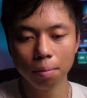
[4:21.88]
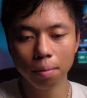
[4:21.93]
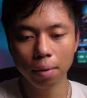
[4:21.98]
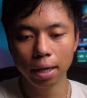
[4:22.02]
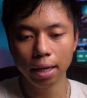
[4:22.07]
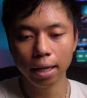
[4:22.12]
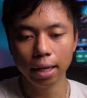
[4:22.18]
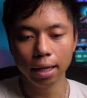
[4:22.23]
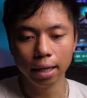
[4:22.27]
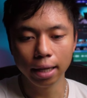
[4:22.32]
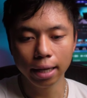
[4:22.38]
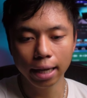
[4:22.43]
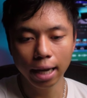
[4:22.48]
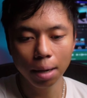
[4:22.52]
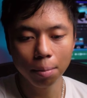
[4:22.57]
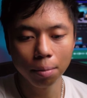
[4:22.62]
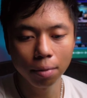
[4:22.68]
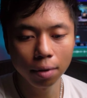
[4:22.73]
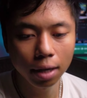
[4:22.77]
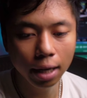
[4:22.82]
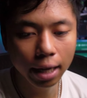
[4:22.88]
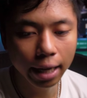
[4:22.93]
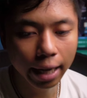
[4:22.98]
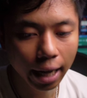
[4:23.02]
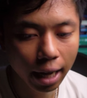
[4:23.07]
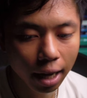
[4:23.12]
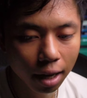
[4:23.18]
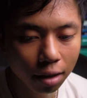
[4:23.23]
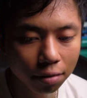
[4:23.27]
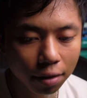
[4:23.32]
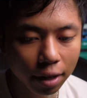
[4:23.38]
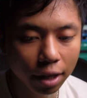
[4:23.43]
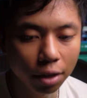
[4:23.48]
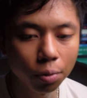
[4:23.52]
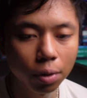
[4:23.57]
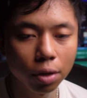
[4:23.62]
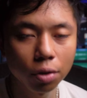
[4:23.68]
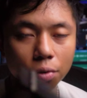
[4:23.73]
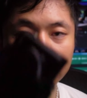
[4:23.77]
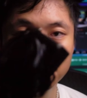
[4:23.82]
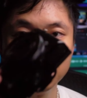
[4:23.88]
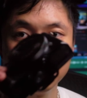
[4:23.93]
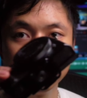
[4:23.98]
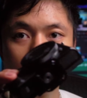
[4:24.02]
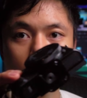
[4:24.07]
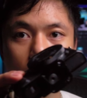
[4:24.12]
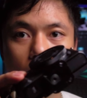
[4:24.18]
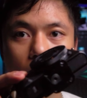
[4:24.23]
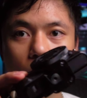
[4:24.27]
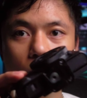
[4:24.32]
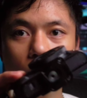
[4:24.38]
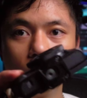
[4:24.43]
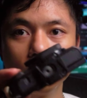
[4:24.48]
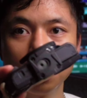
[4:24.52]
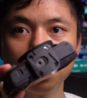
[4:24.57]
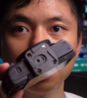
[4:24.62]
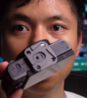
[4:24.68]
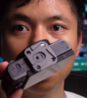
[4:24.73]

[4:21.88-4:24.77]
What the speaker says: my camera, I have a quick release plate, which I'll